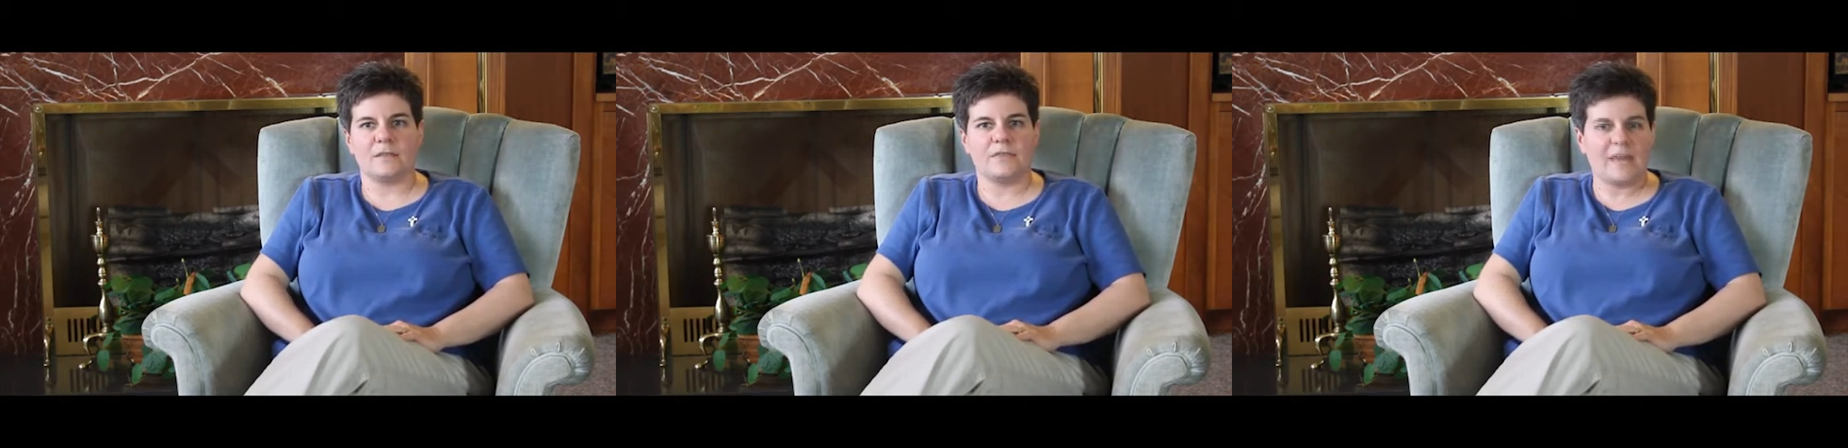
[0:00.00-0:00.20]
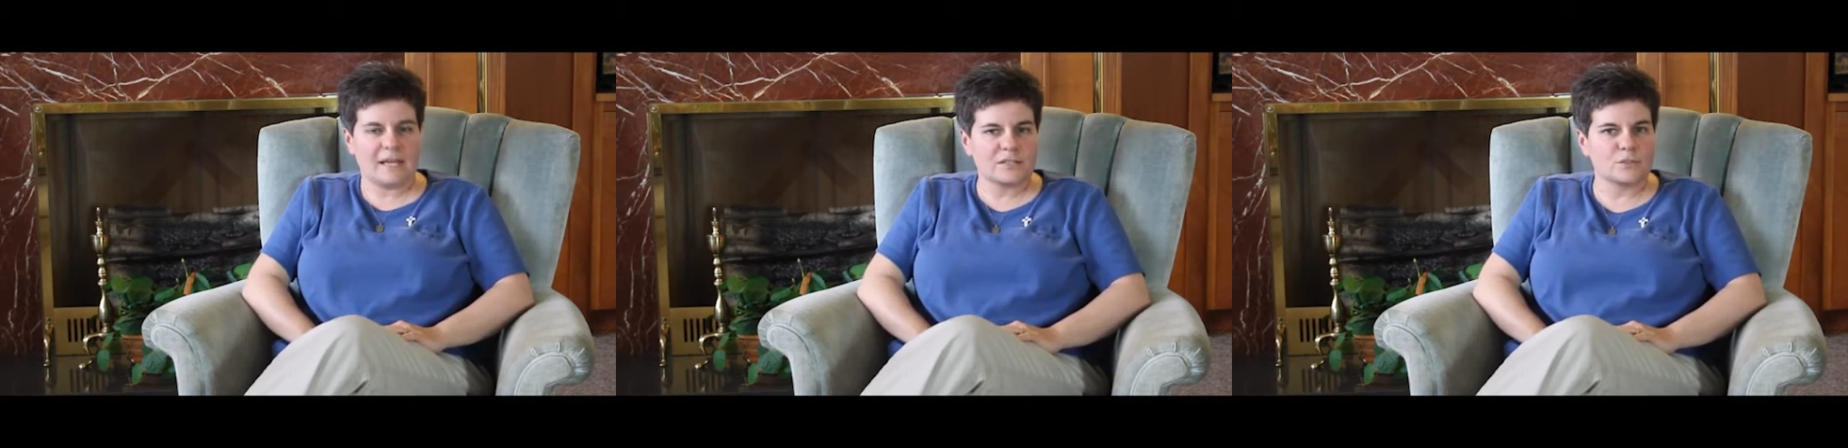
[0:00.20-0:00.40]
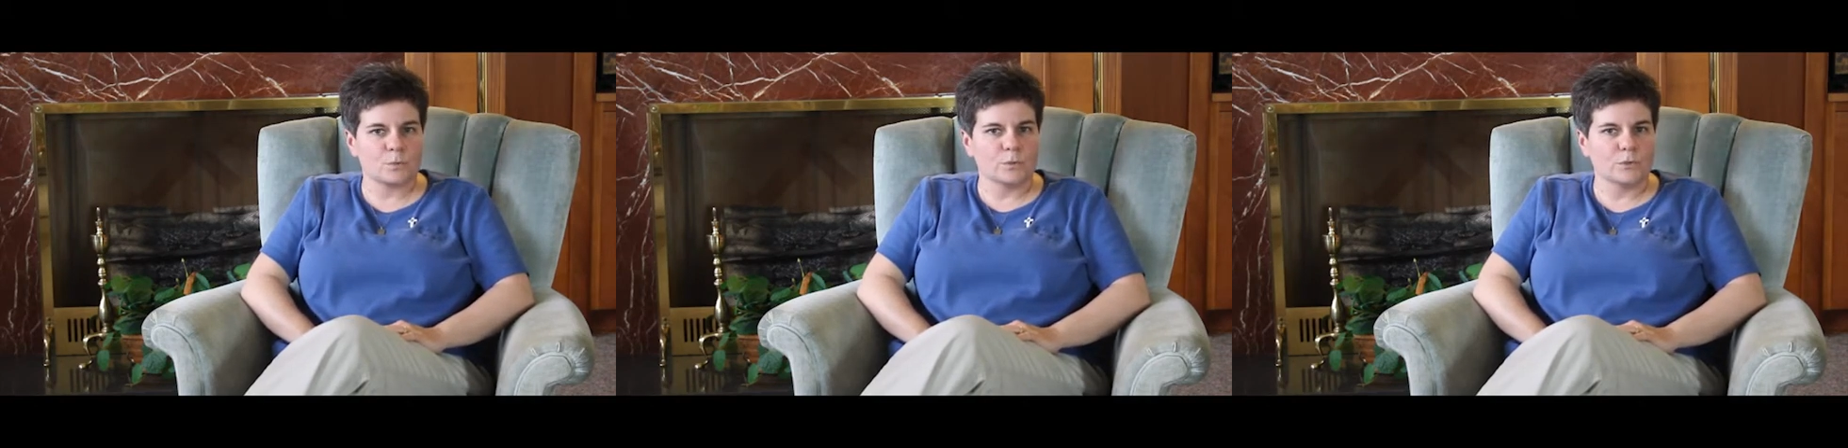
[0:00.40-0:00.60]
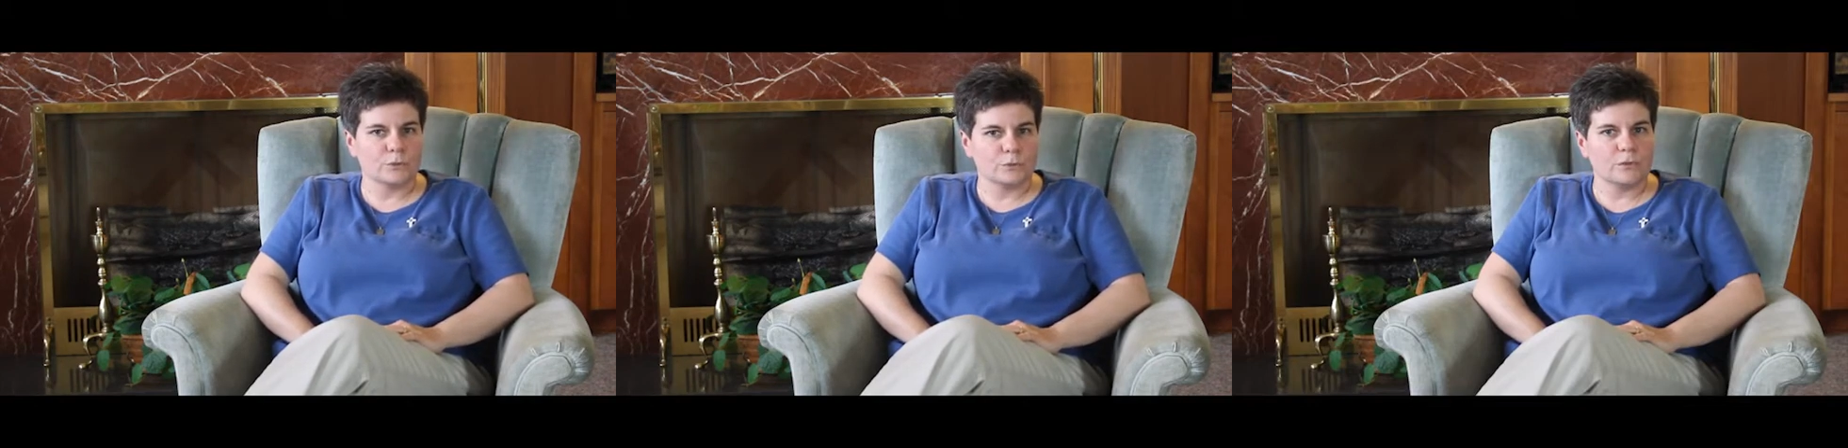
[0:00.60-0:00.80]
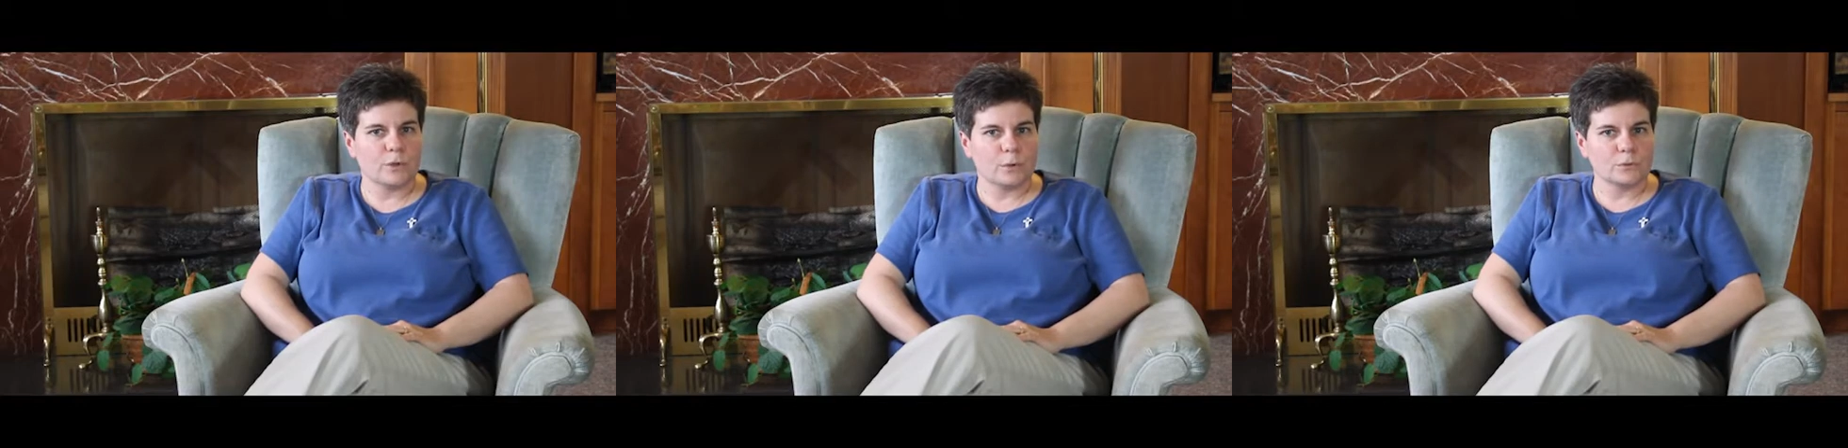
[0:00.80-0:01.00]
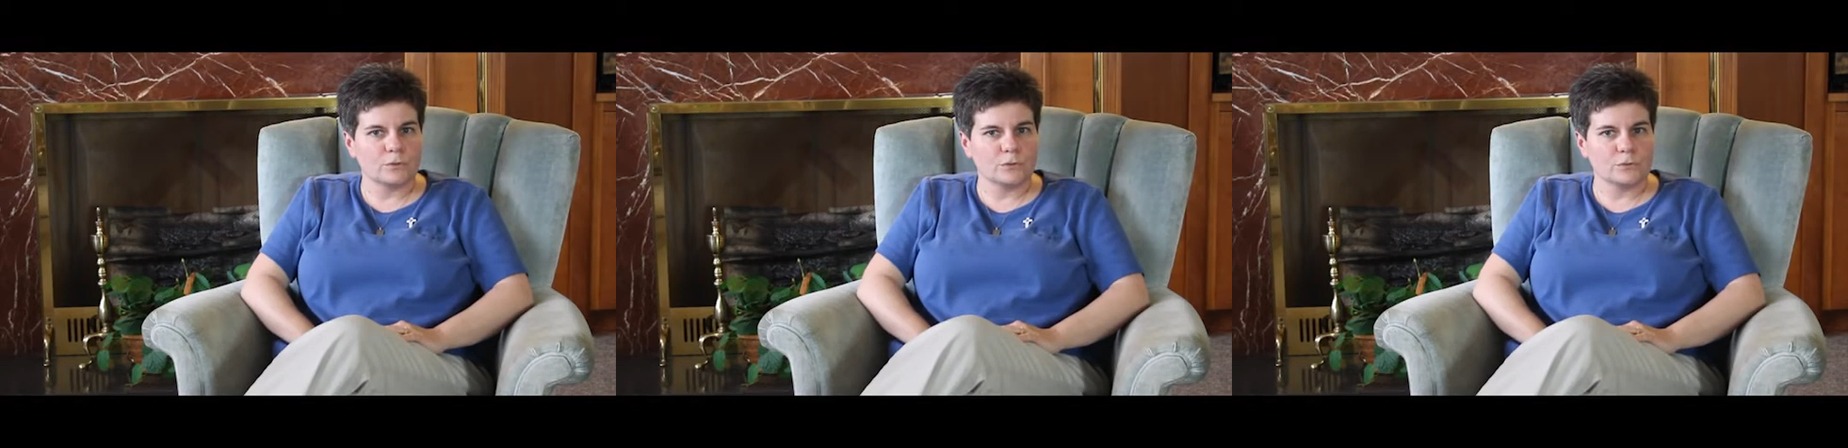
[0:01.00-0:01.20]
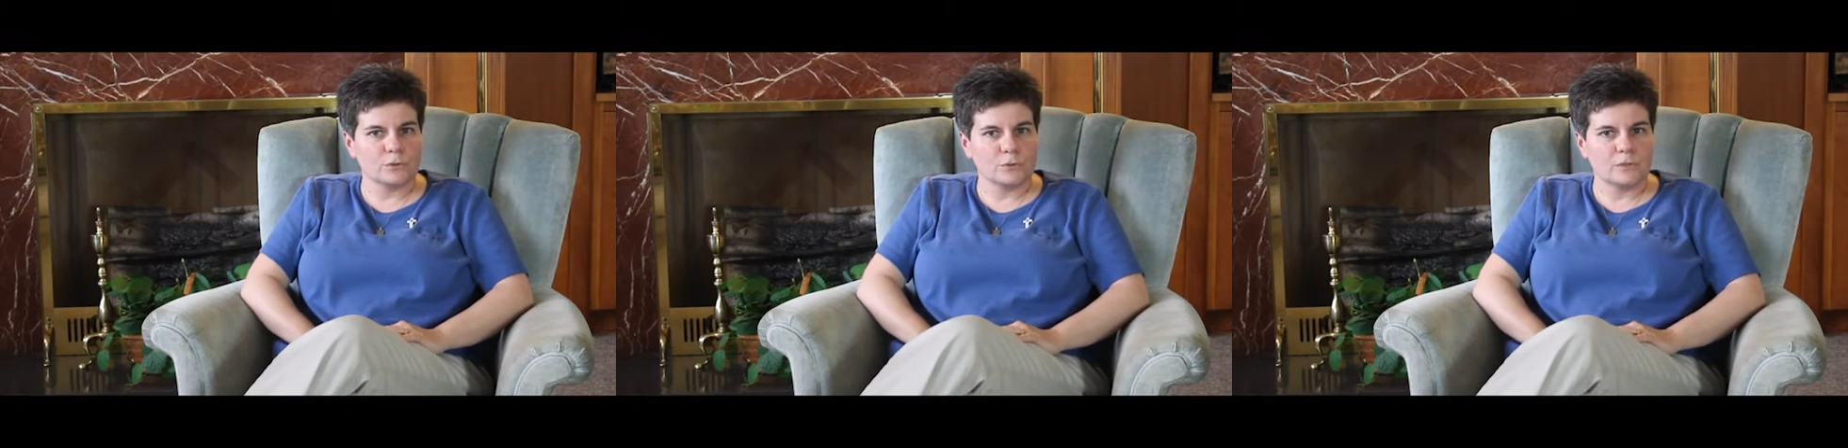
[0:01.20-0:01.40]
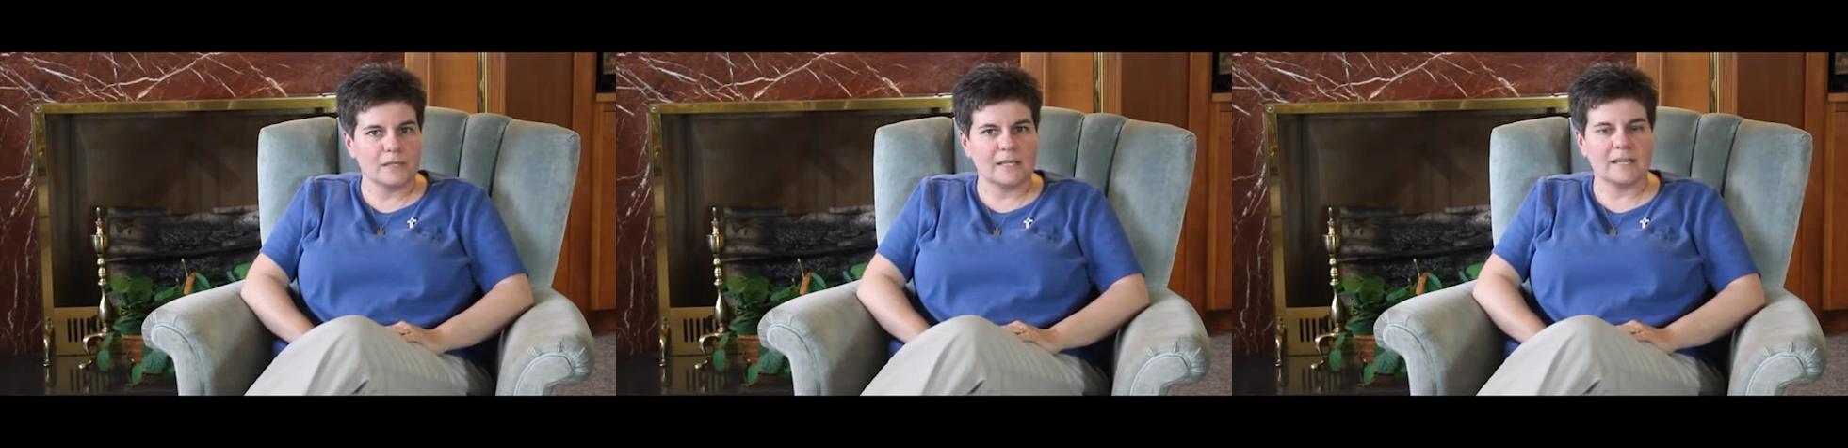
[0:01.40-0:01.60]
that's where you go
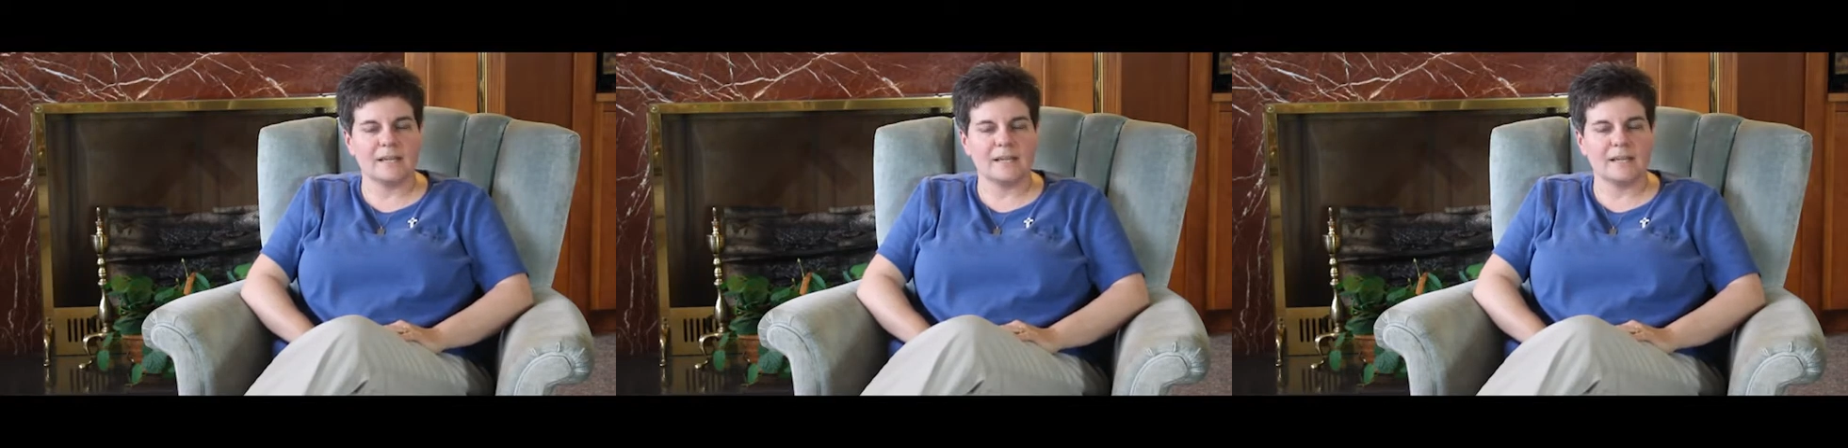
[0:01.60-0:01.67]
to.